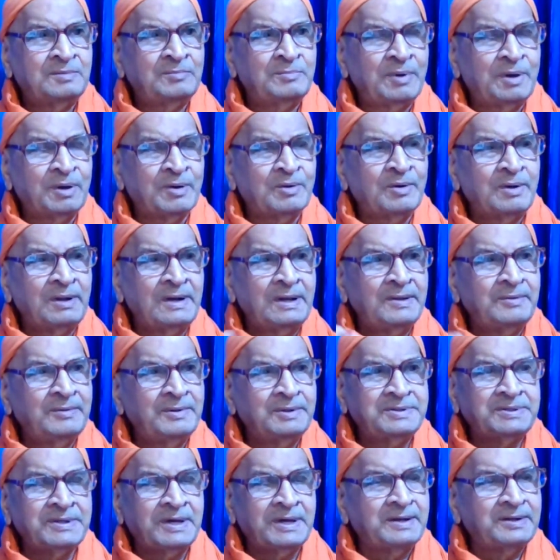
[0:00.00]
In Bengali,
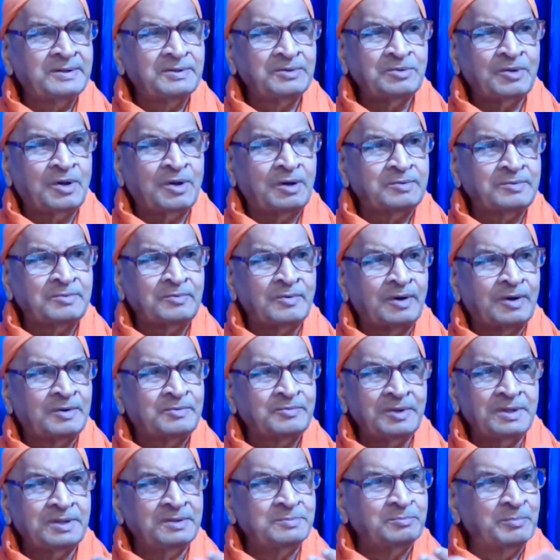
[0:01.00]
vichar is not
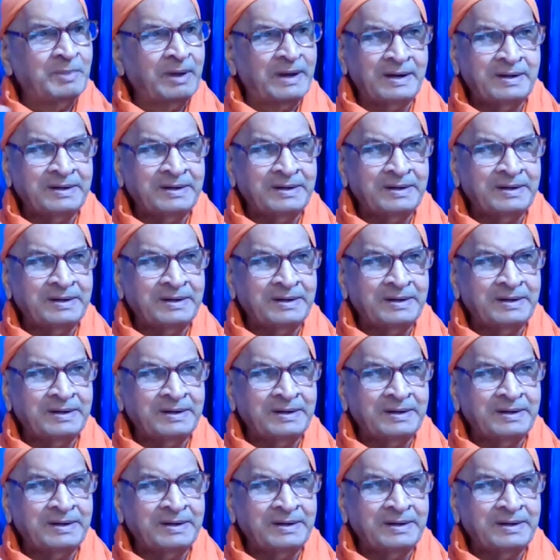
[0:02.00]
what we in